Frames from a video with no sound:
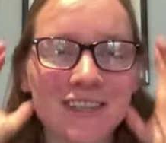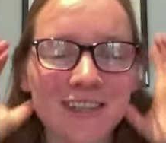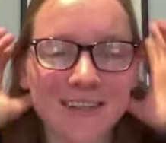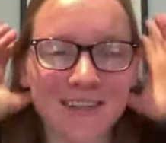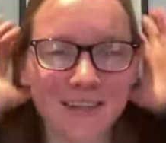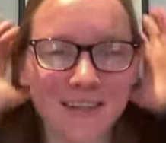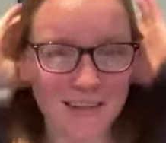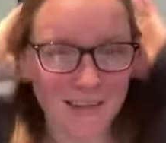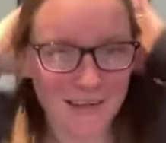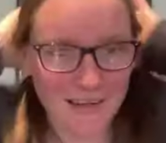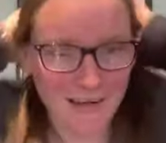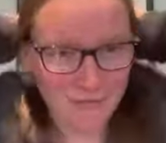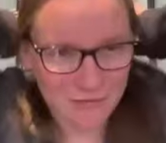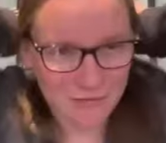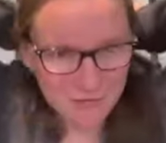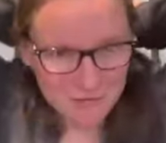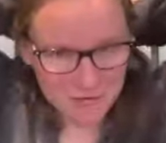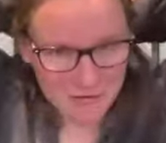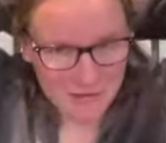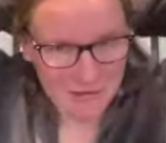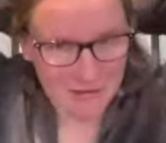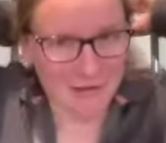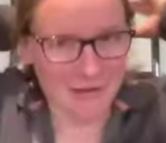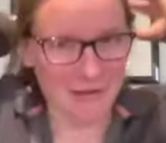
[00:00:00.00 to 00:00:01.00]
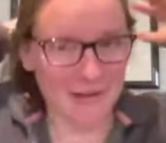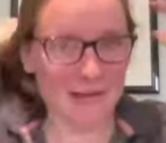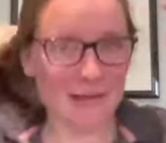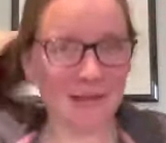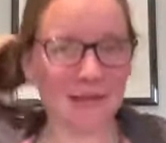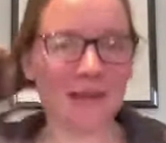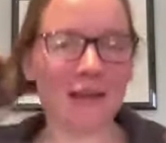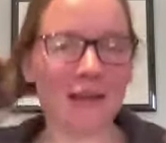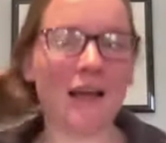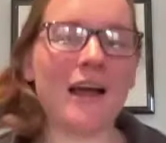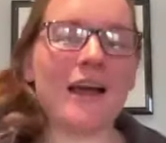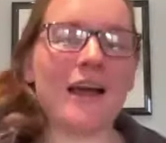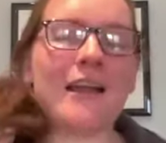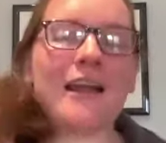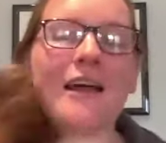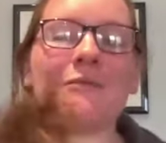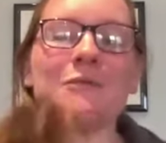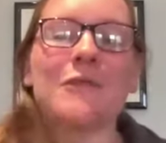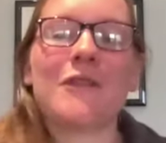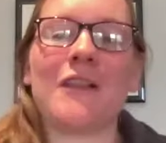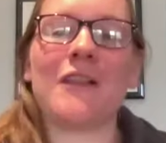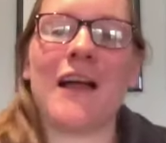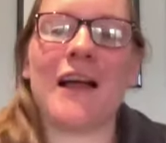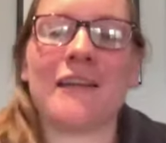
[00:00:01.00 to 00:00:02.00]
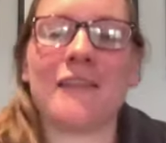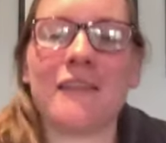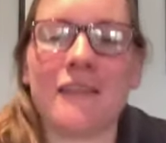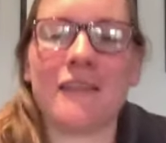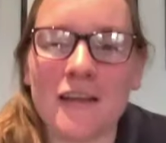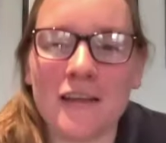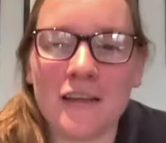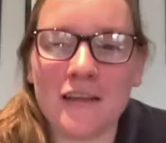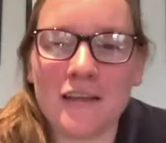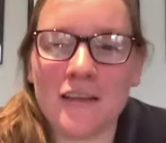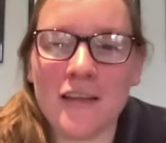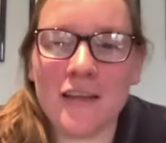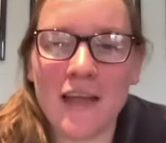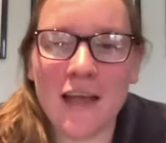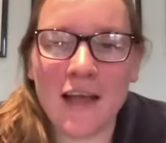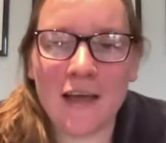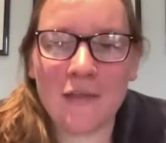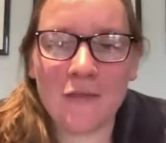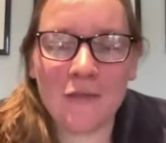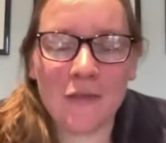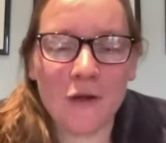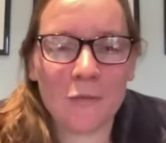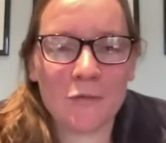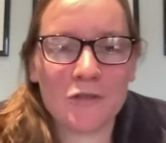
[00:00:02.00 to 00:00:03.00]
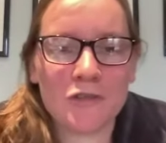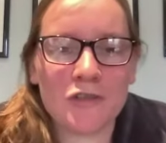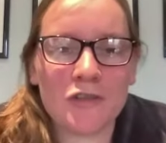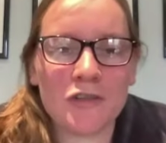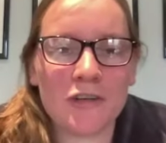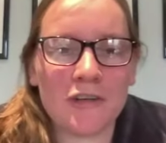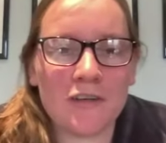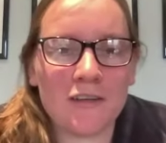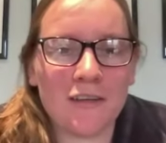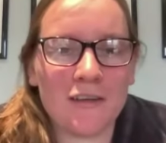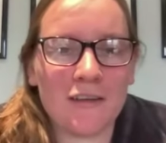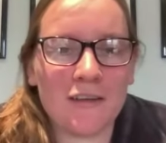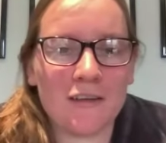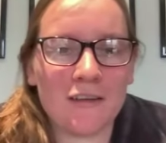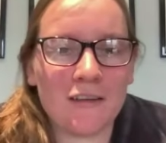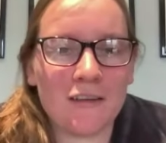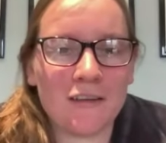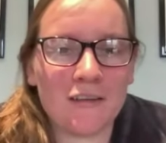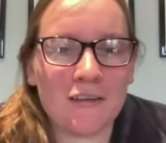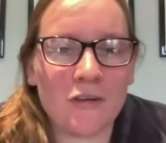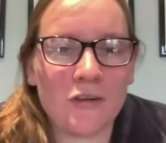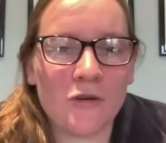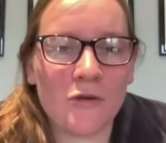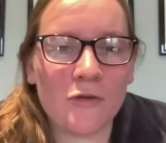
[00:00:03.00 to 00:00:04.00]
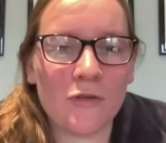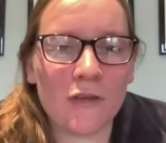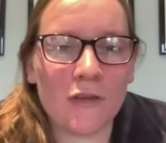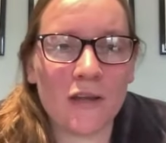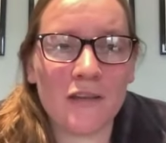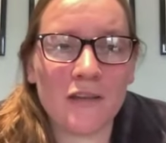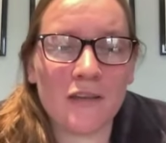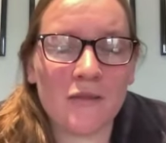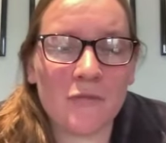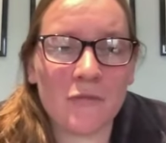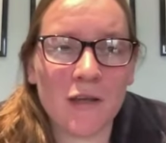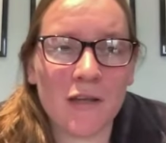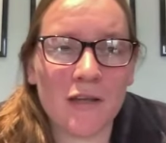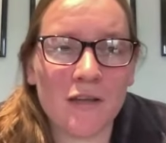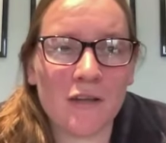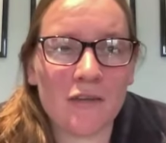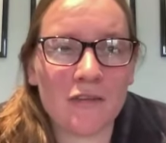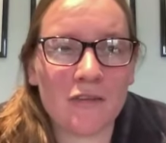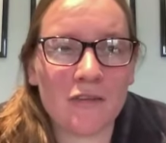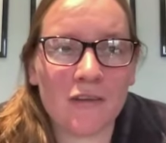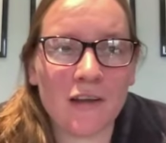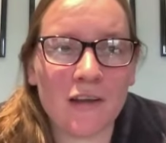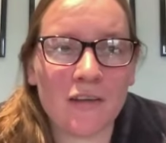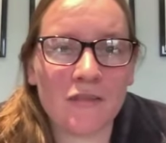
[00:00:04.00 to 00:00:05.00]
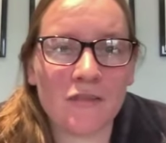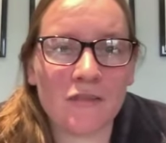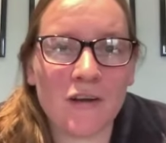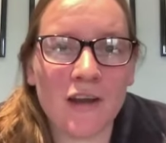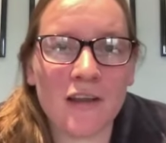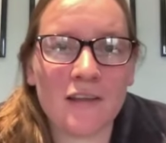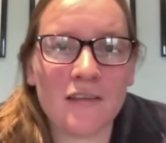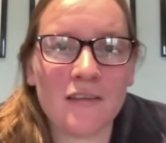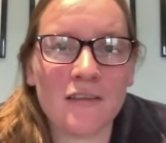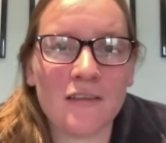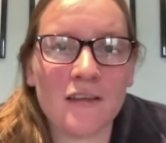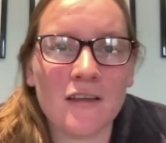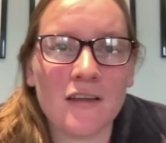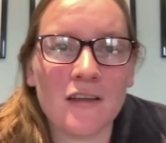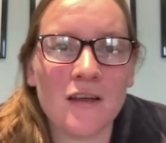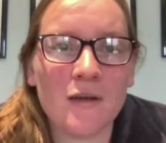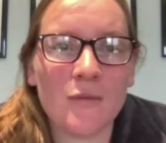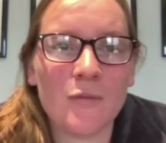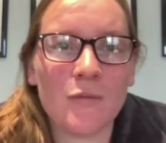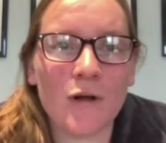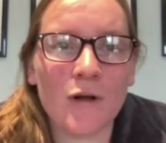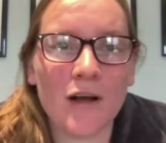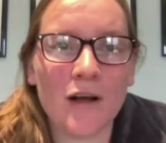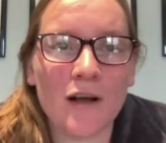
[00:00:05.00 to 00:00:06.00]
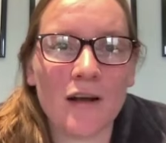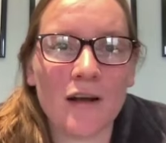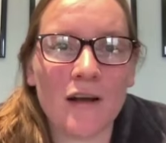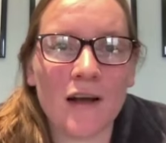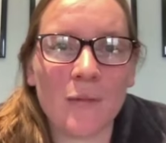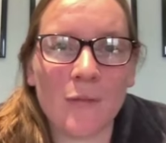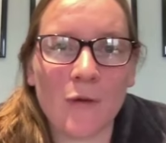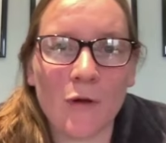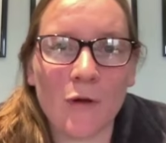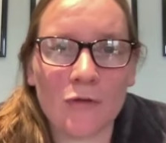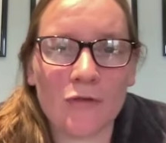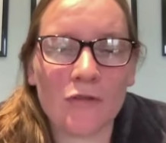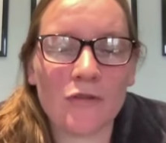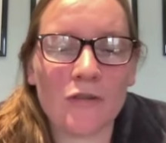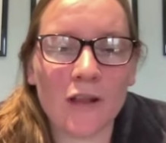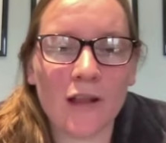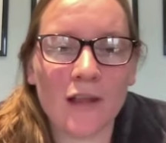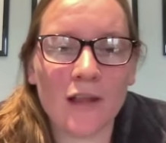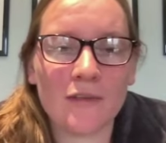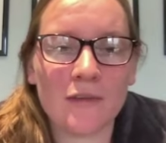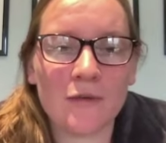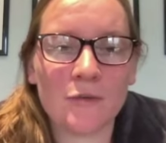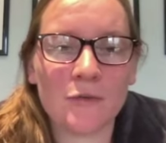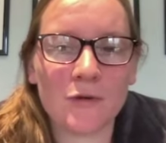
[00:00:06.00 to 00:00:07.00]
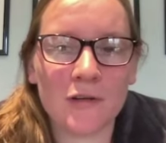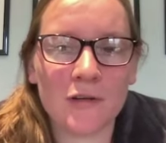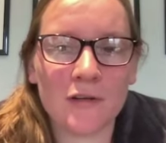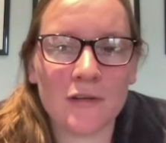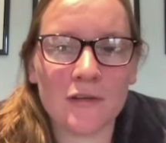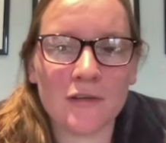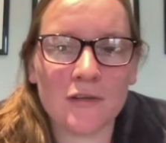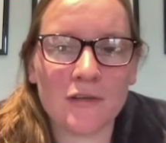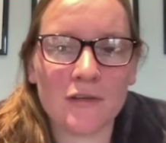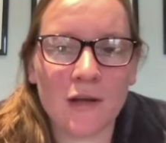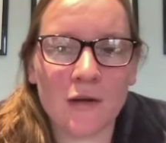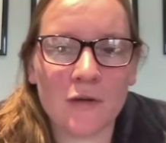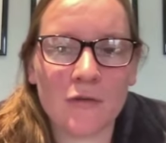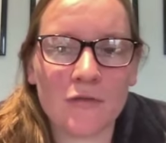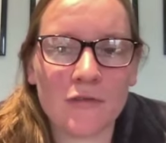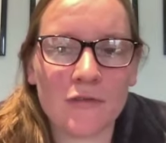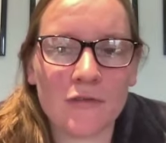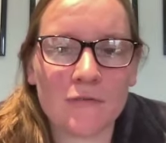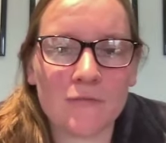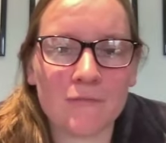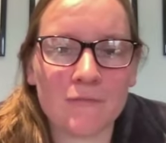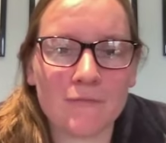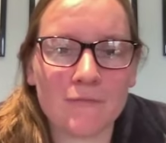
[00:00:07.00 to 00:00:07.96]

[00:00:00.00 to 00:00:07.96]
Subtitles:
did it and everything. And I'm glad that they had the opportunity to go there. They've made lots of nice friends, but I'm also glad that we're out of it.